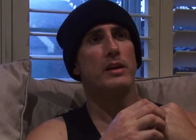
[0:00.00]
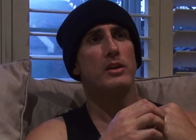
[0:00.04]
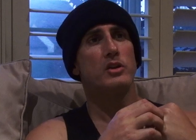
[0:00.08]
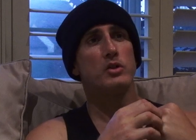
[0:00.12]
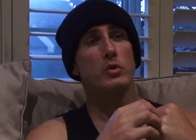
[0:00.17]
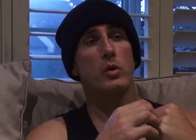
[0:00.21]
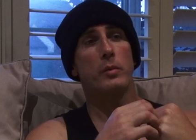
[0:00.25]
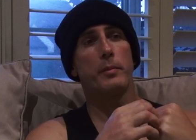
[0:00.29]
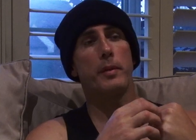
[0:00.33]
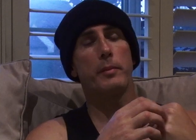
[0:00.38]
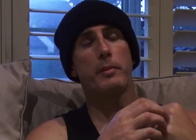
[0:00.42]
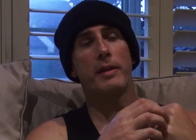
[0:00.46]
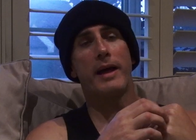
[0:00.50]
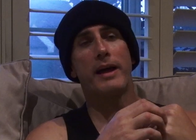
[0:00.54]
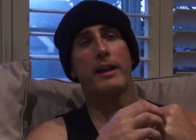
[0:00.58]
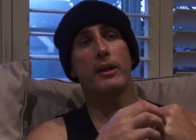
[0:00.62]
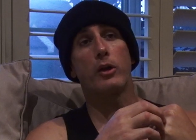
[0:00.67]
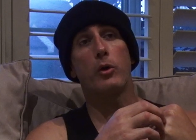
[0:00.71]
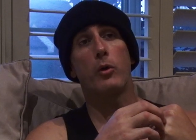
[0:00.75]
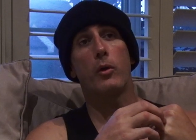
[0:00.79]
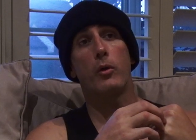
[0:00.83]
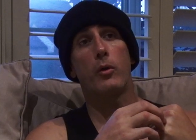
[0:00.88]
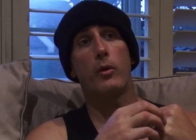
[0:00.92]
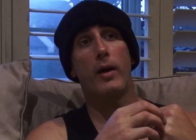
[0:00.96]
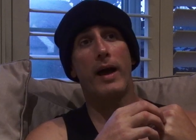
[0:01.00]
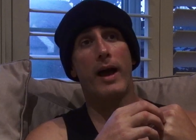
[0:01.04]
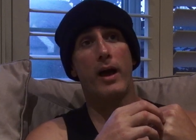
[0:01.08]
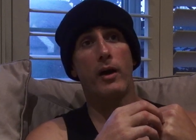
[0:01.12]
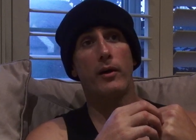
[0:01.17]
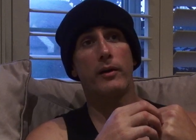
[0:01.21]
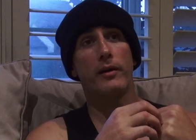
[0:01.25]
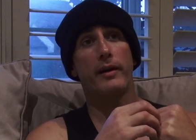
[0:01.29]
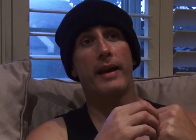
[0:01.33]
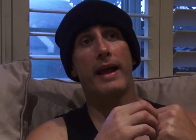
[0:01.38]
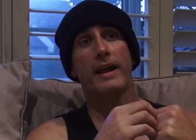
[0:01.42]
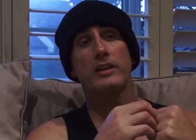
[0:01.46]
showing people how to go
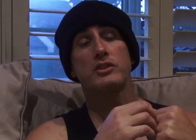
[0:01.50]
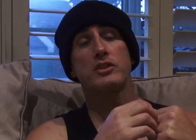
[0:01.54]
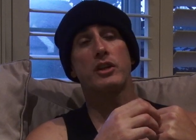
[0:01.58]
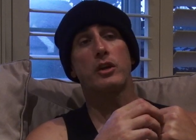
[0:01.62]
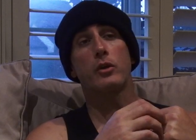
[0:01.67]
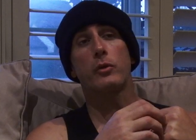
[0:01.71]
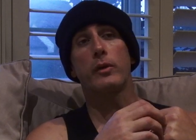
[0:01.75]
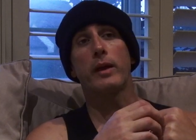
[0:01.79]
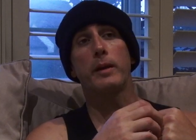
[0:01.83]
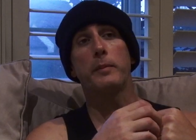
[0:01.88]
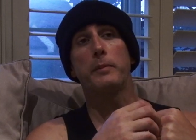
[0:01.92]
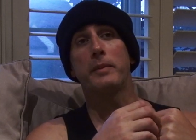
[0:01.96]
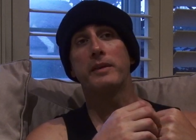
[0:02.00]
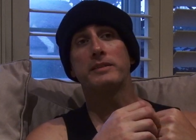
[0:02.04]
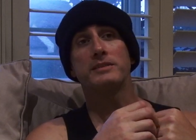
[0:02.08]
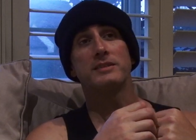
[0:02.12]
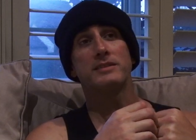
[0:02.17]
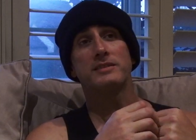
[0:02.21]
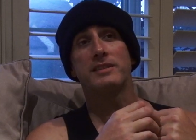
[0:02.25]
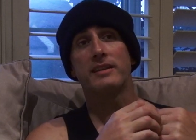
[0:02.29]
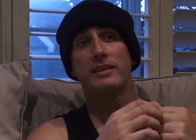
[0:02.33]
out and actually create business